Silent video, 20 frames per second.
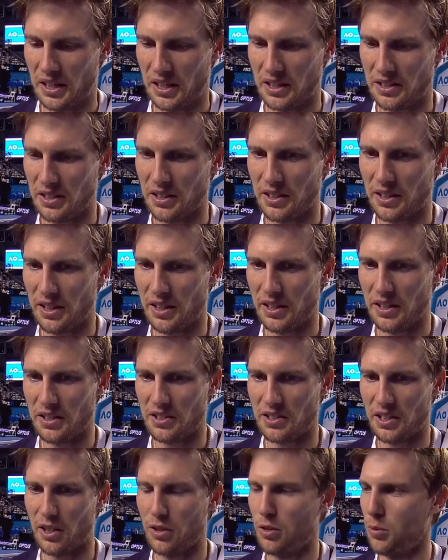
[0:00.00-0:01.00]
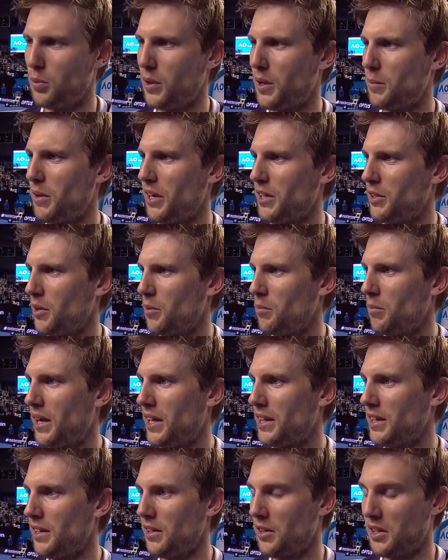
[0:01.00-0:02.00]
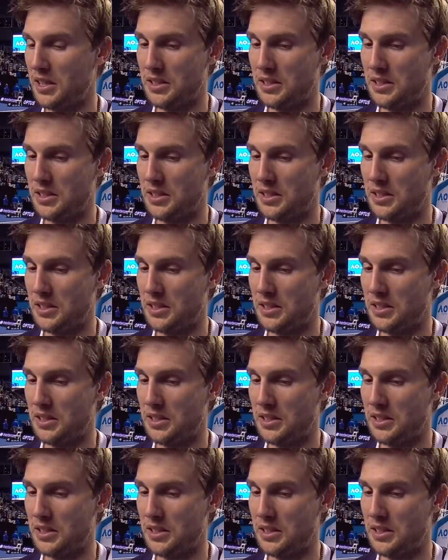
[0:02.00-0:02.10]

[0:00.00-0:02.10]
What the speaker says: I think I started to play better and better.